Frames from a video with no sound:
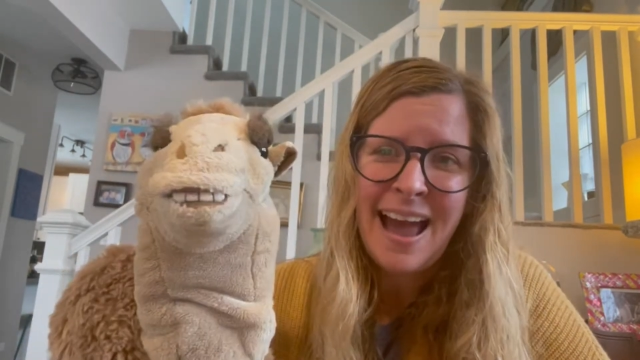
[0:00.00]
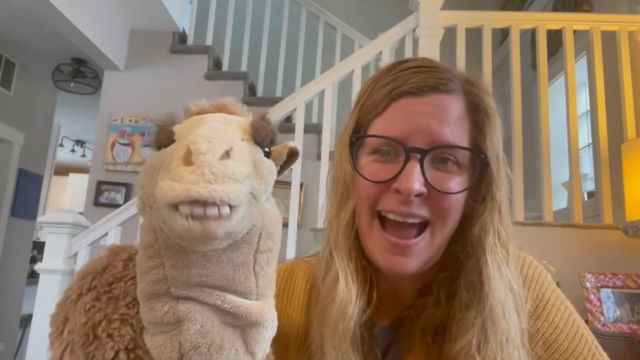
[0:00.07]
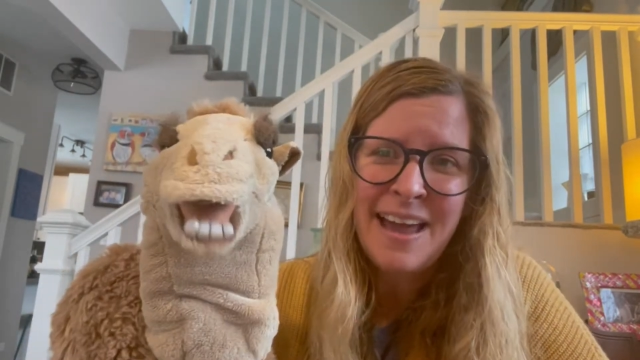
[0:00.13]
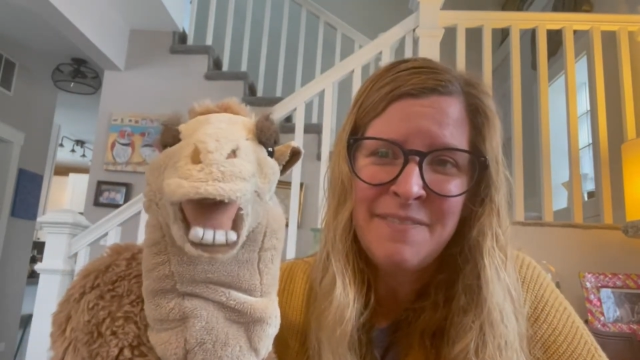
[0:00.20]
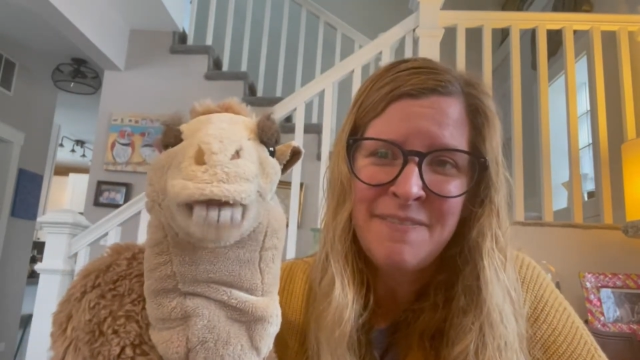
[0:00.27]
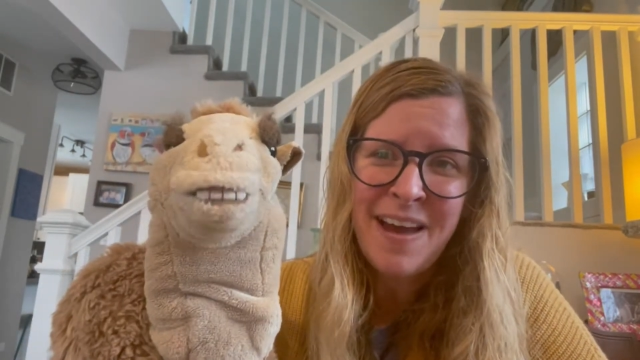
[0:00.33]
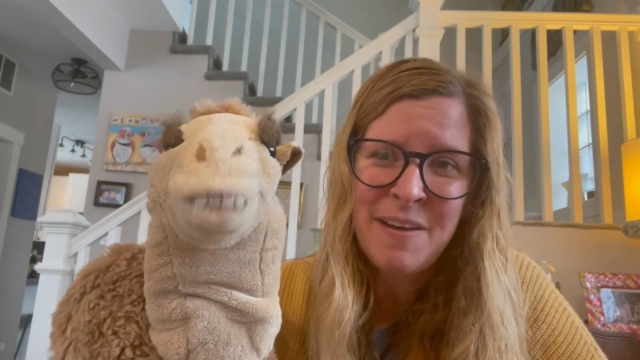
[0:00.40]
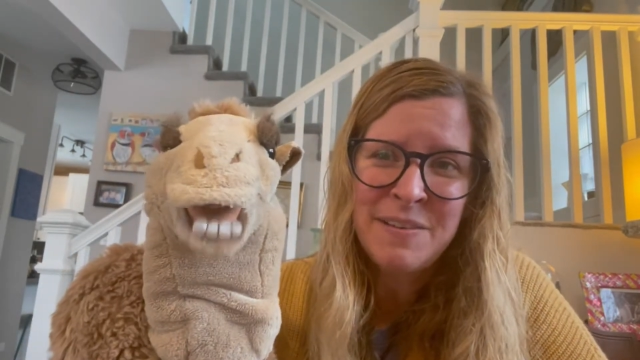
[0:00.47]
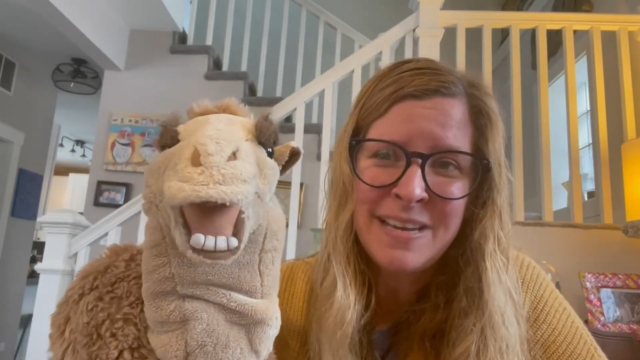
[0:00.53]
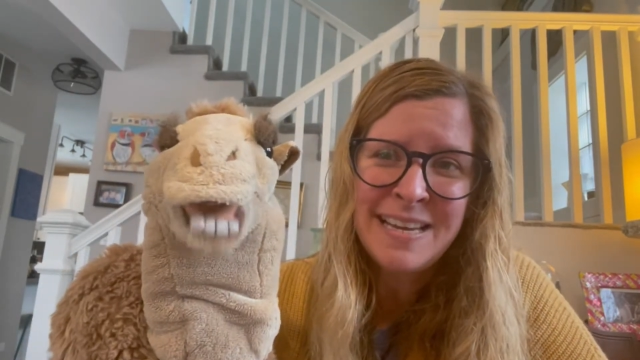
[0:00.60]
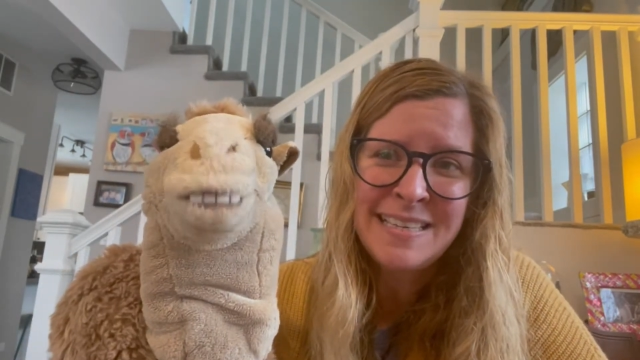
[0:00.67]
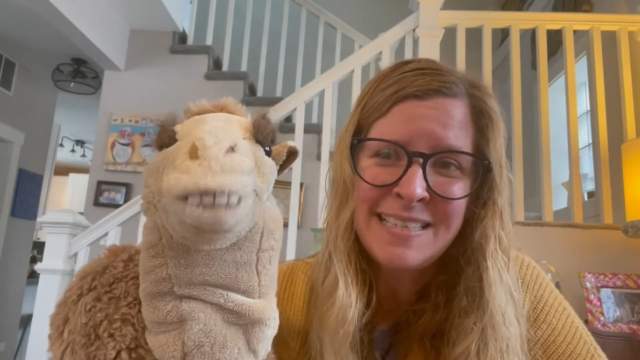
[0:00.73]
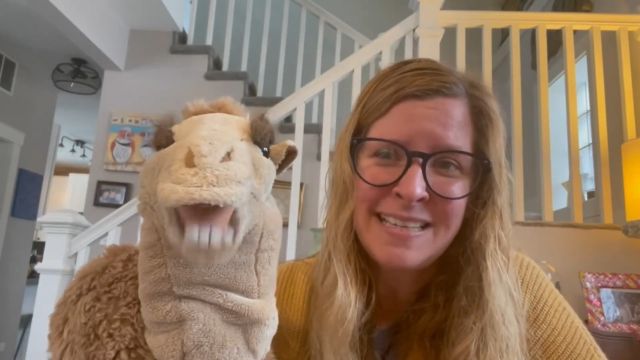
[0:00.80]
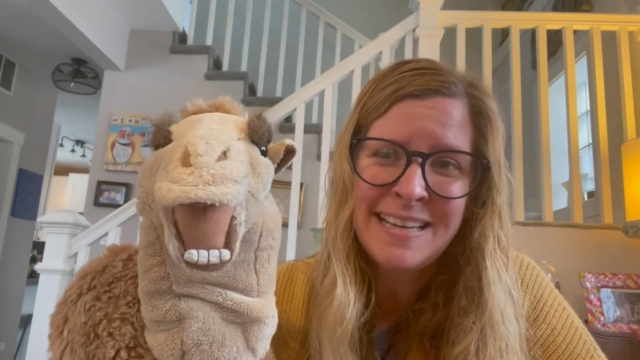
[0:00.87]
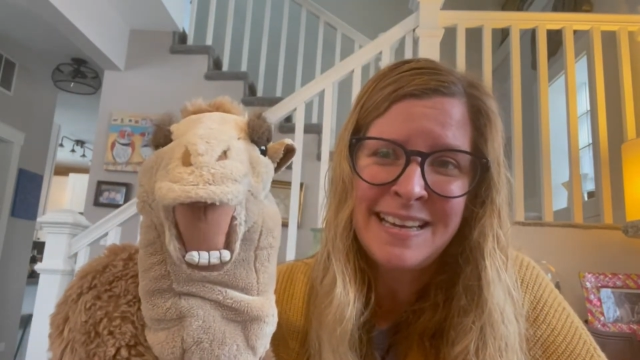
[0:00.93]
I found
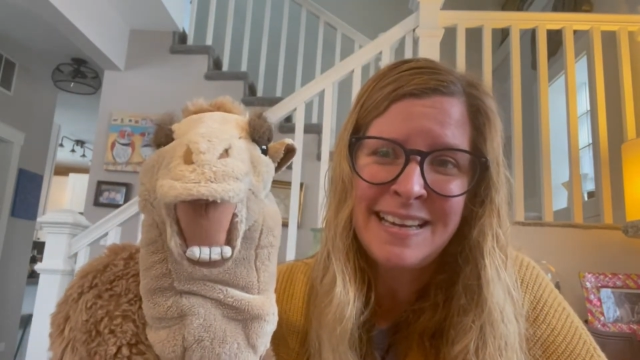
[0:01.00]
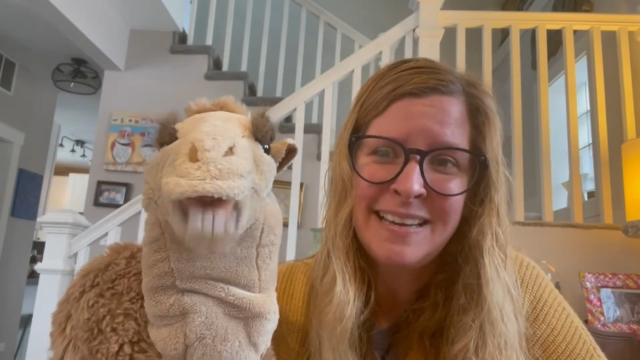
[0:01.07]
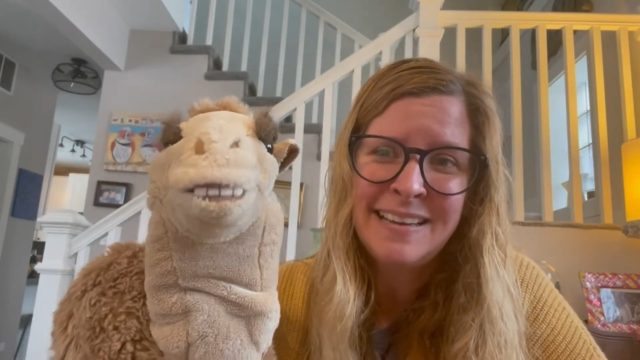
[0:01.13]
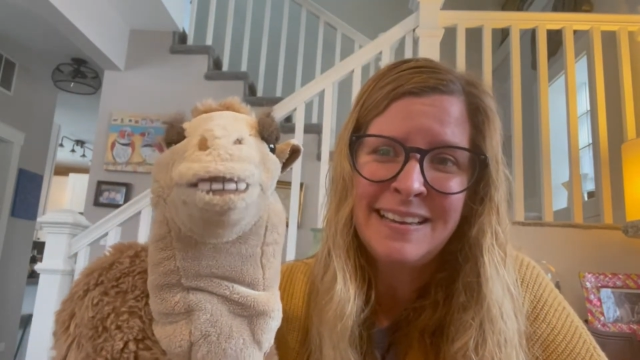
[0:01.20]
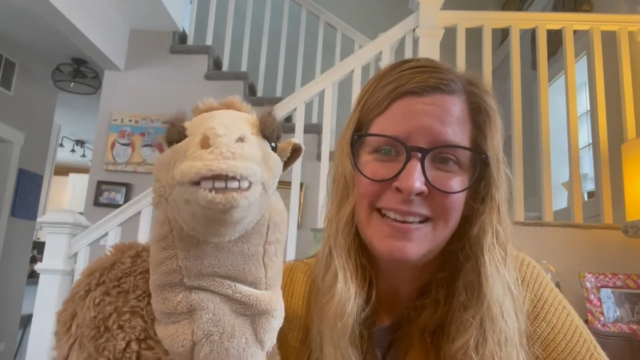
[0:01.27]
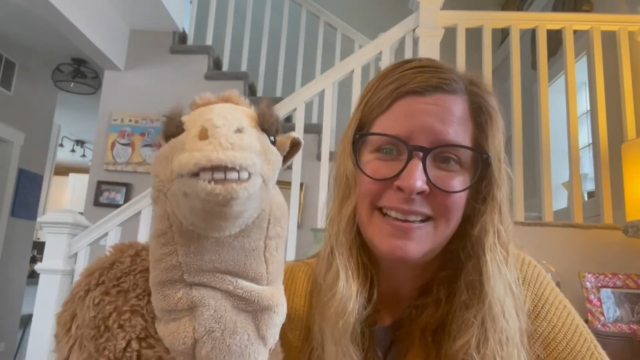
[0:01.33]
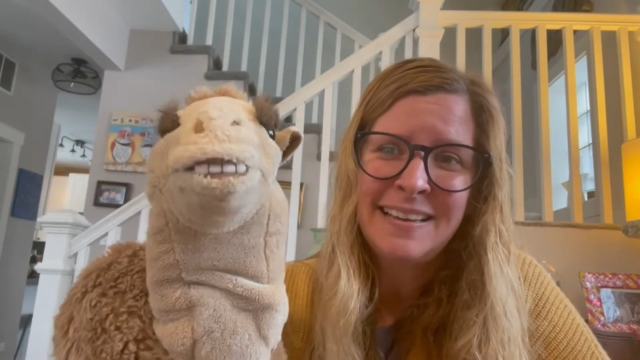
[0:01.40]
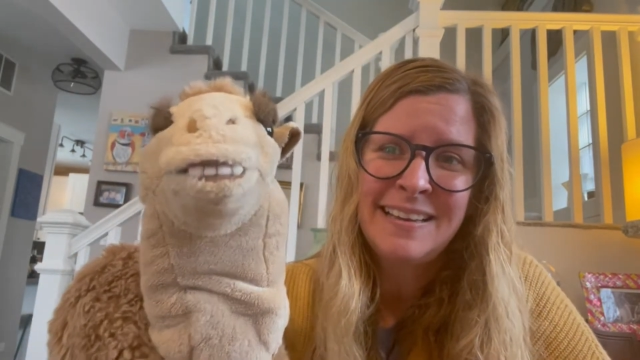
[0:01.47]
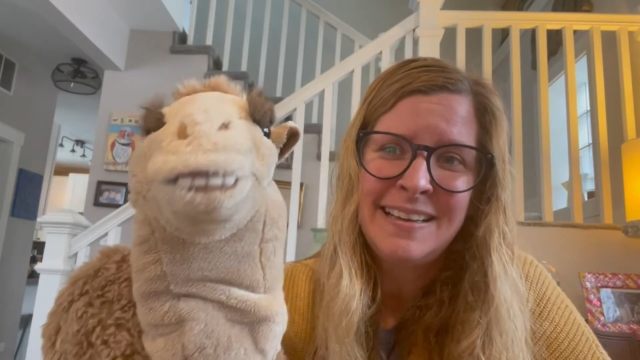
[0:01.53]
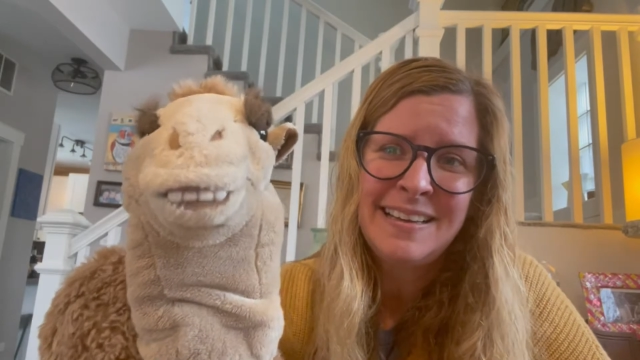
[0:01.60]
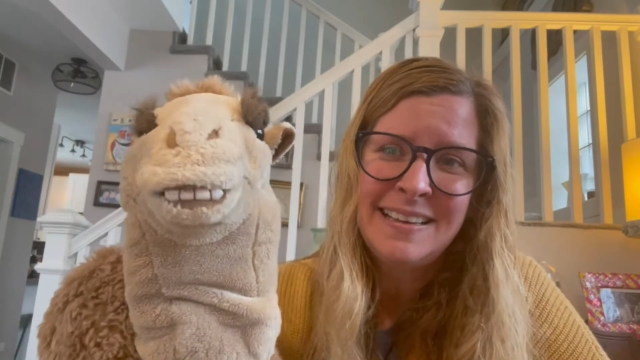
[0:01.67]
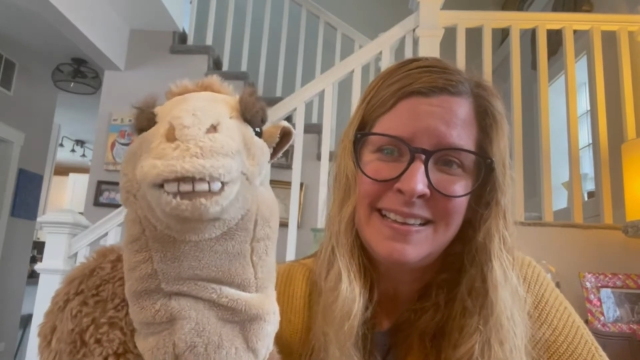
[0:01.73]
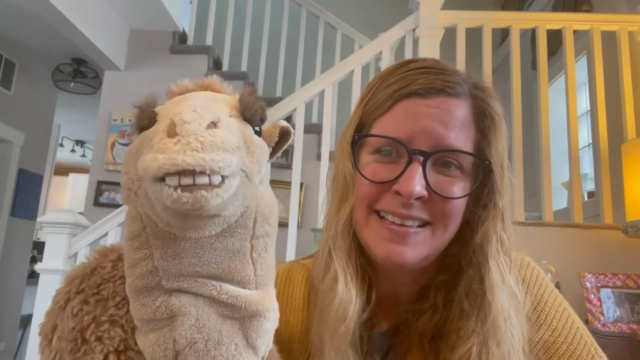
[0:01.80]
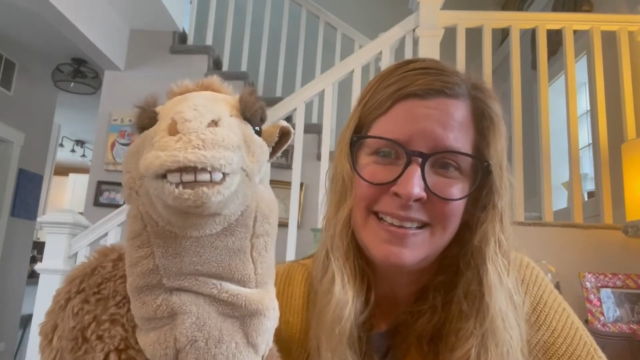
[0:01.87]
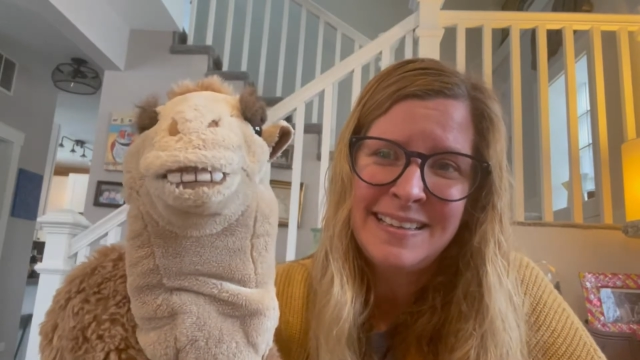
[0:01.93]
it to
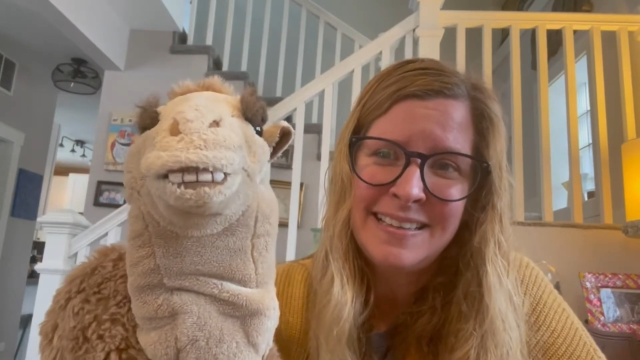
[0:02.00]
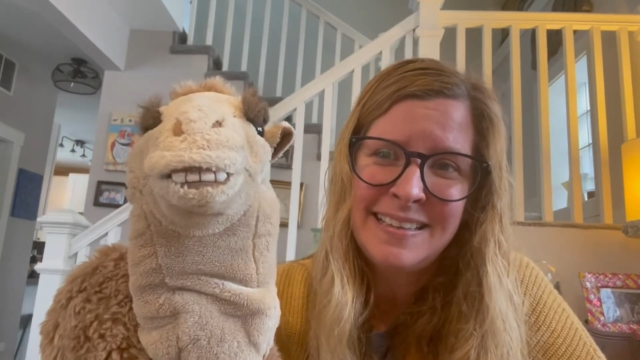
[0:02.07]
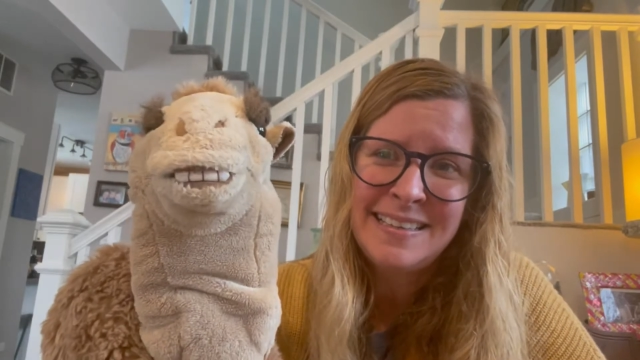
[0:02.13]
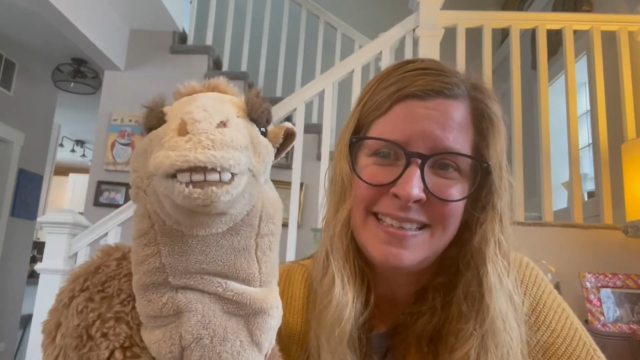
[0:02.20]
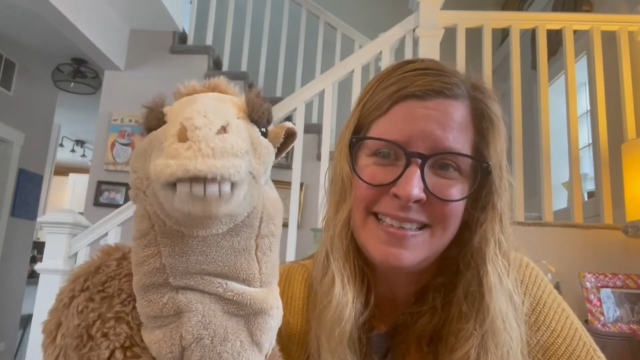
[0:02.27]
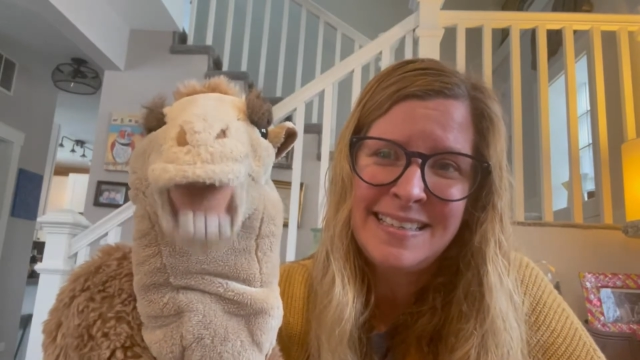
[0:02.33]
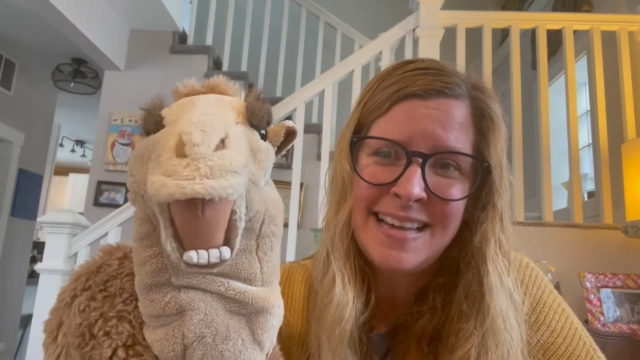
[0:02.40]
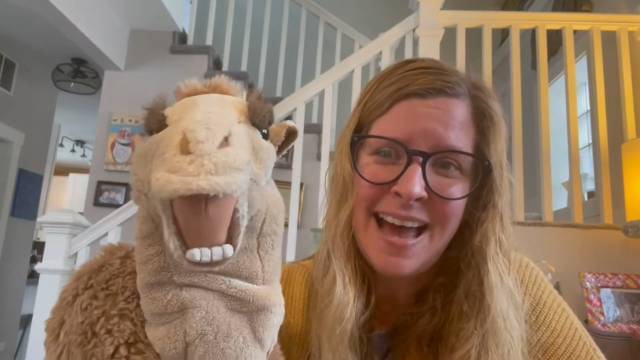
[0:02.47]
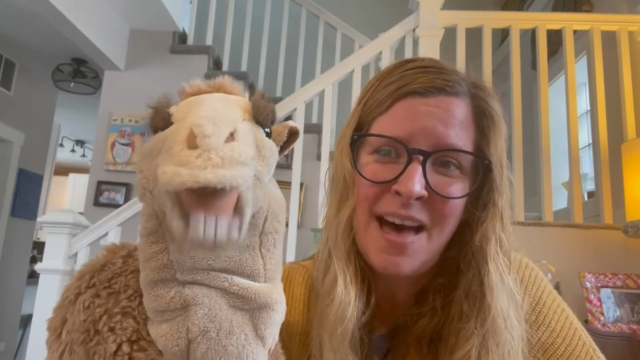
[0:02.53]
to